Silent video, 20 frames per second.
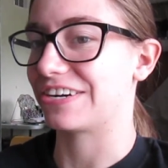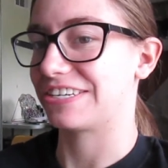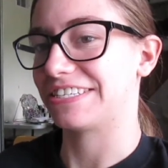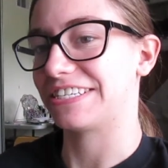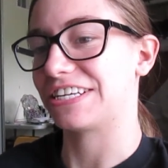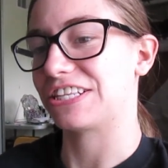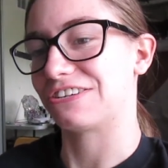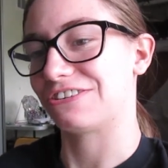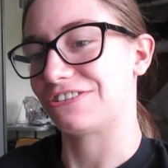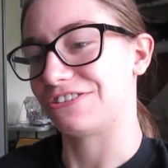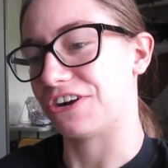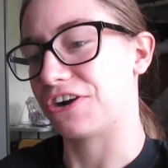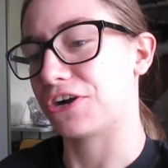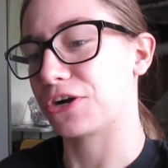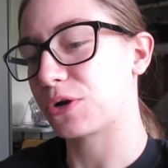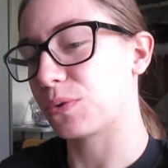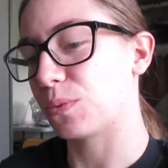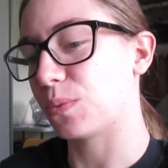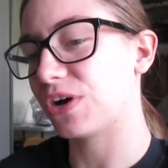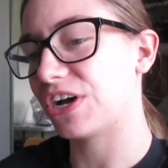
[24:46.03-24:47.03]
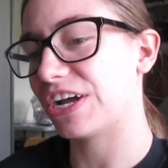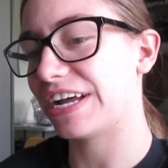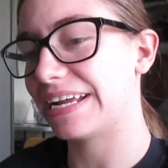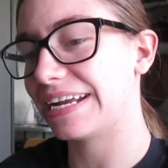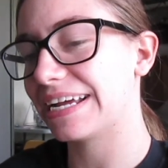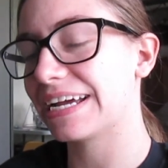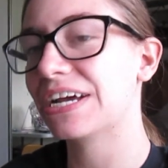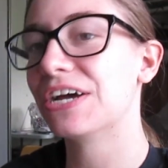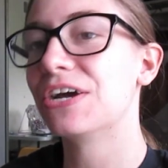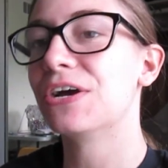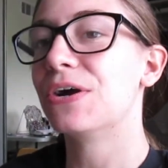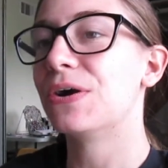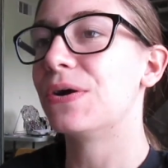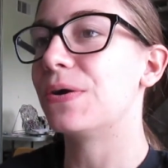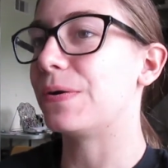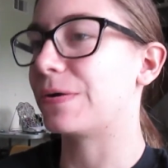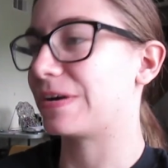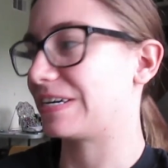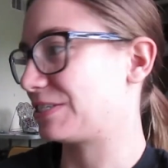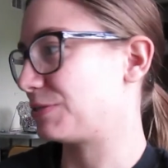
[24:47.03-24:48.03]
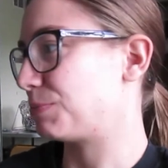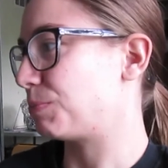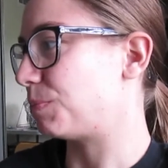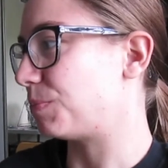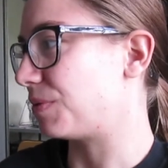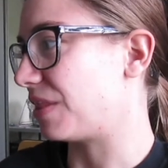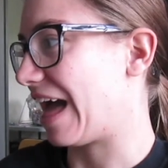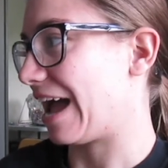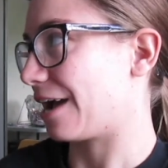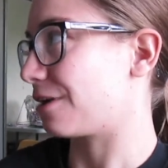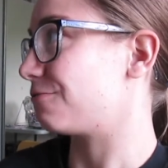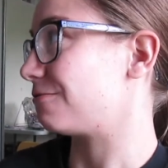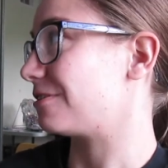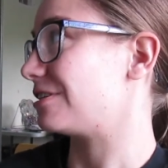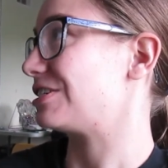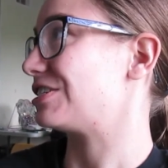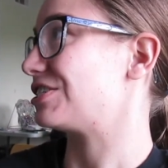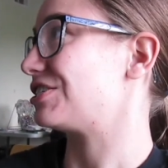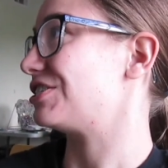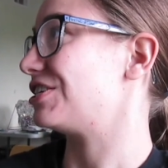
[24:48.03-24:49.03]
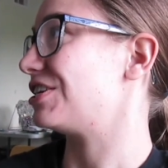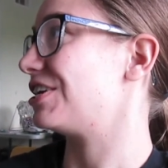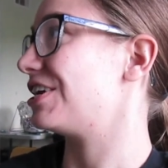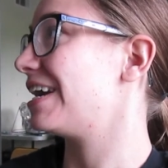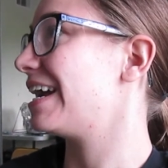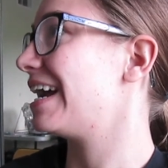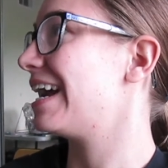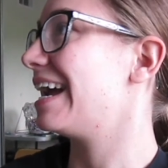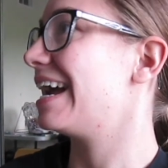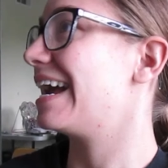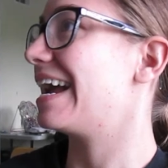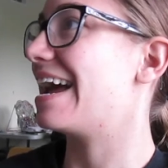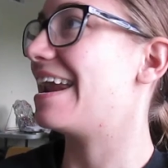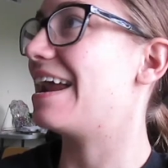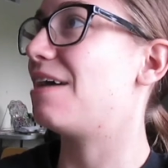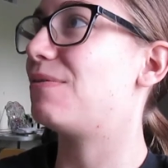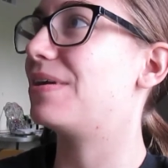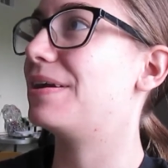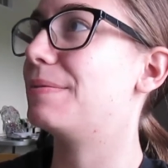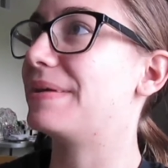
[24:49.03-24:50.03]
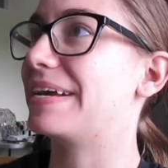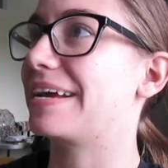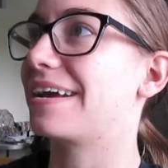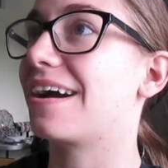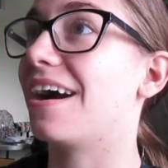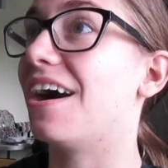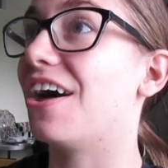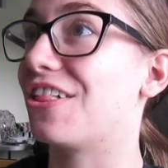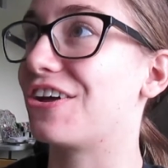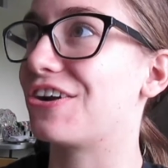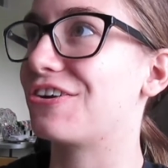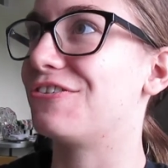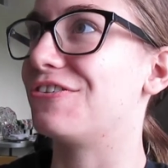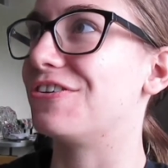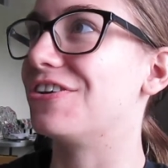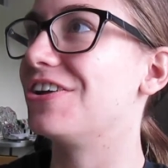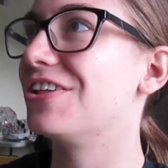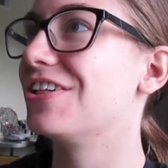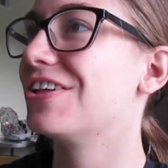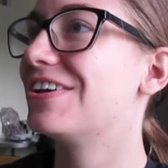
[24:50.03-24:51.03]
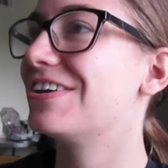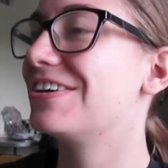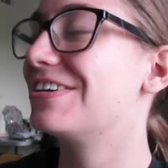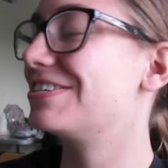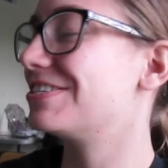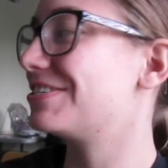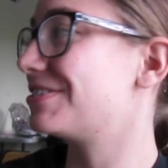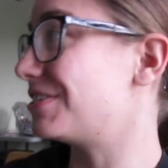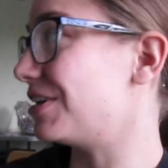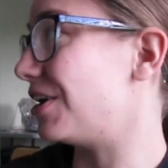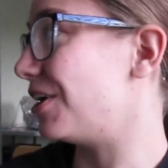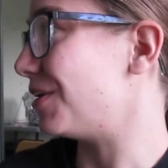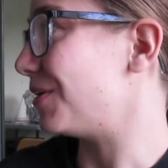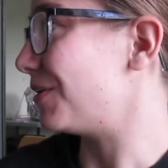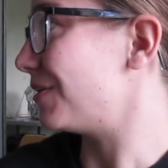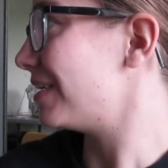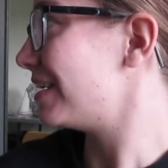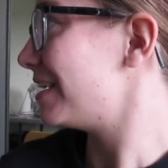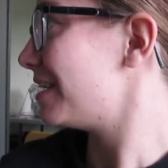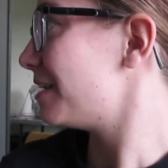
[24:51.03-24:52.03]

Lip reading: It's either dark wood or it's black furniture, and I want to be colorful. So,